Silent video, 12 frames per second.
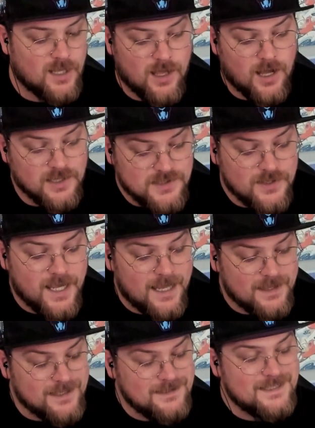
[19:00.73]
Also, yeah,
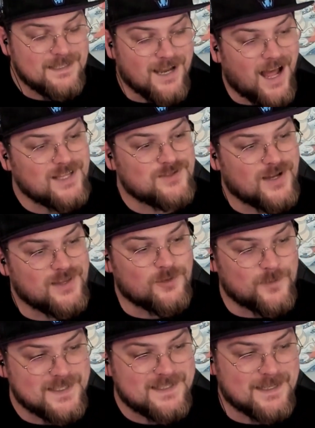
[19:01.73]
they did not draw their
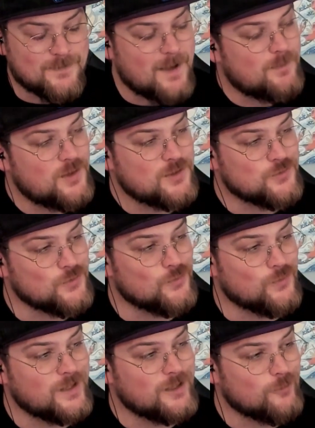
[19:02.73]
Misty. My opponent drew
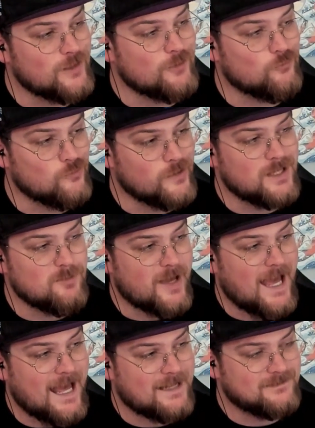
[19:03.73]
really, really, really
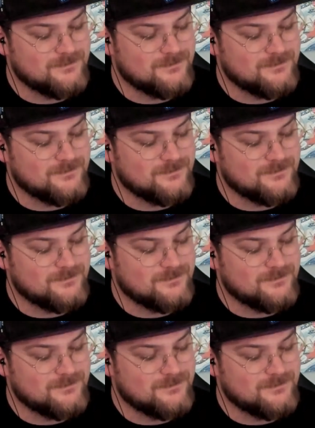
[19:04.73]
bad.